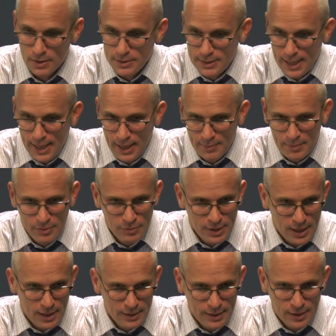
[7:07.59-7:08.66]
Yeah, I mean, we
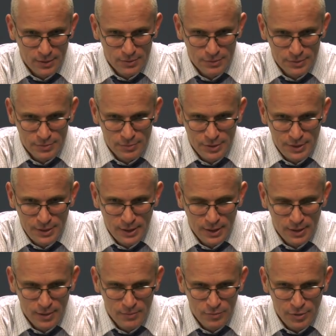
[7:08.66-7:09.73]
got
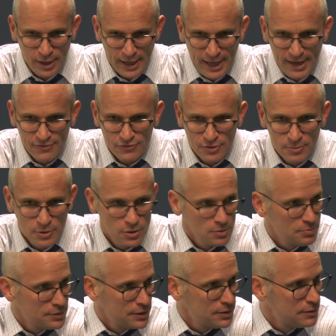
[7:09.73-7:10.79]
after him a
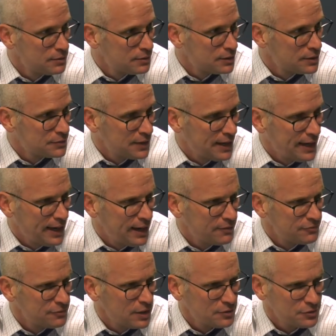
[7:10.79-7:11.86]
little bit at the
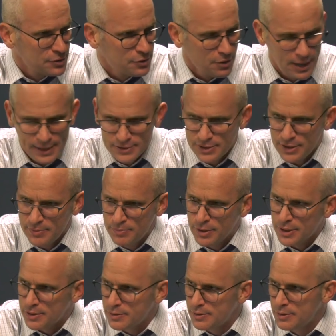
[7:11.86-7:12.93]
half. Nothing crazy,
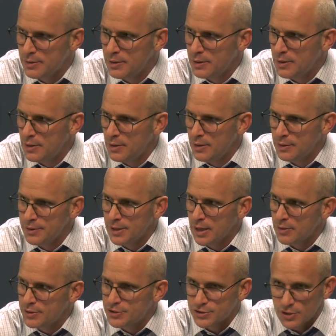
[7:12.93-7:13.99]
but, you
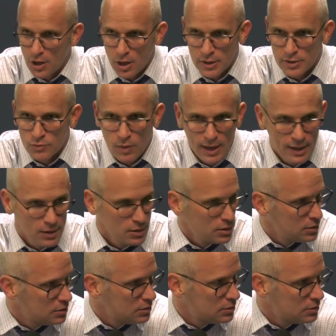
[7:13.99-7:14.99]
know, he started well.